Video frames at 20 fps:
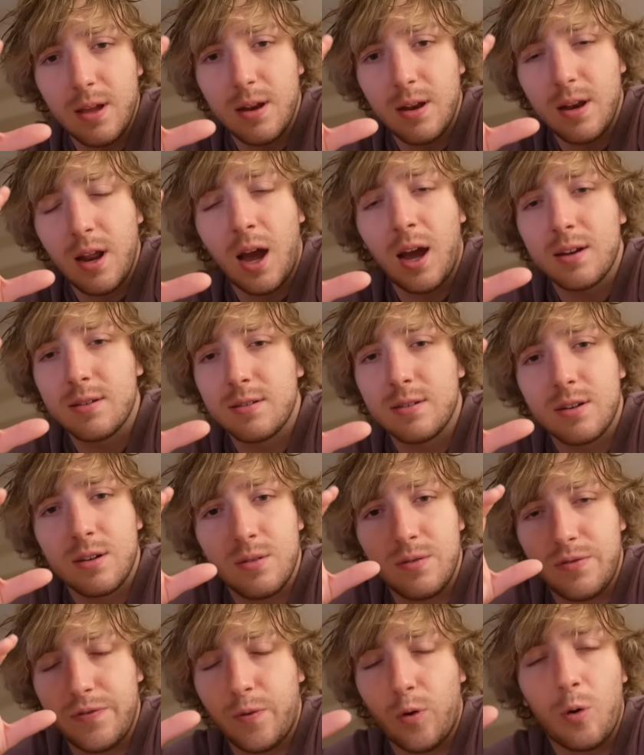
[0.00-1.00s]
Not
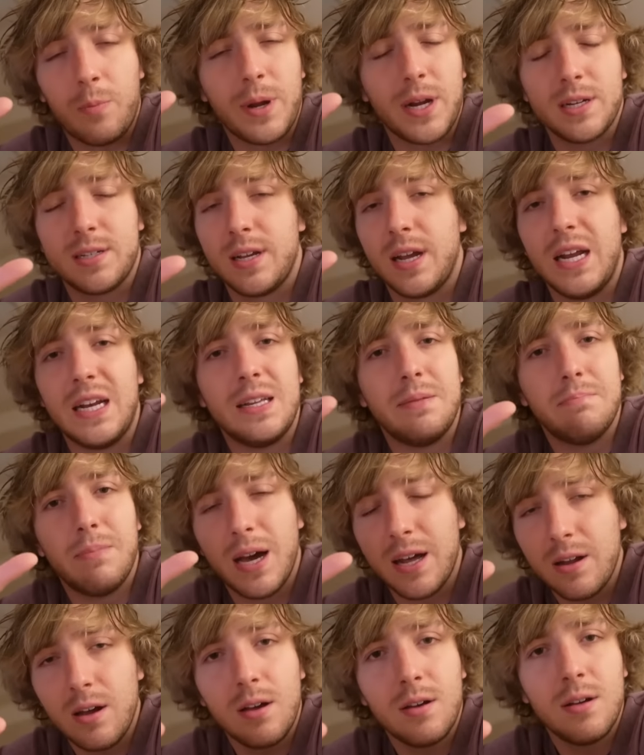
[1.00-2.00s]
conforming to any
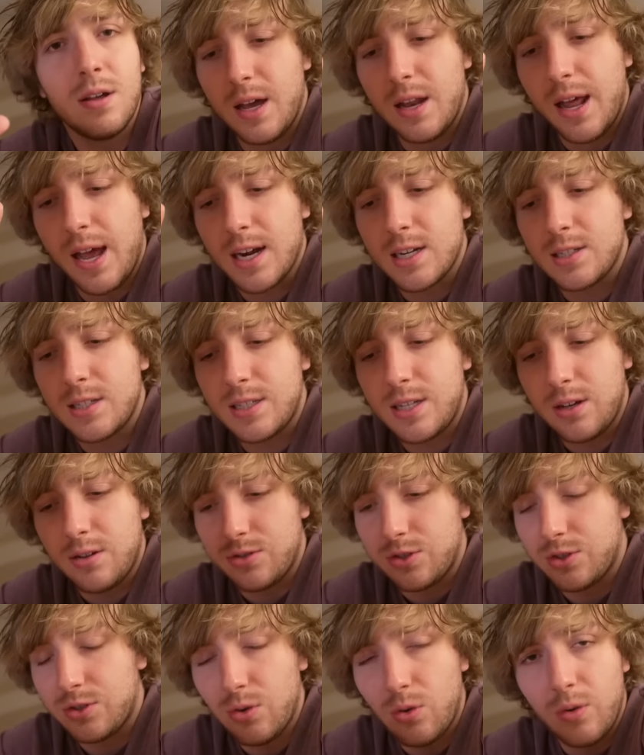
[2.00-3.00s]
meta, and actually tell
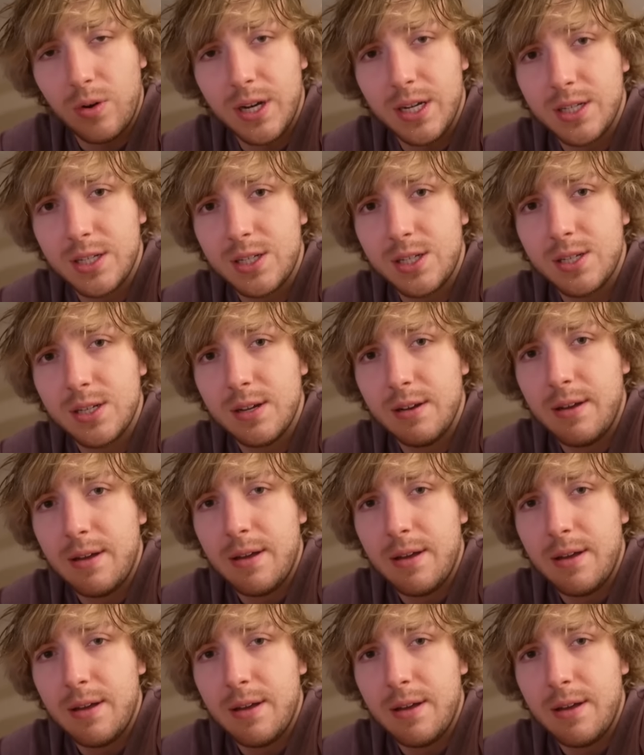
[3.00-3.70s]
stories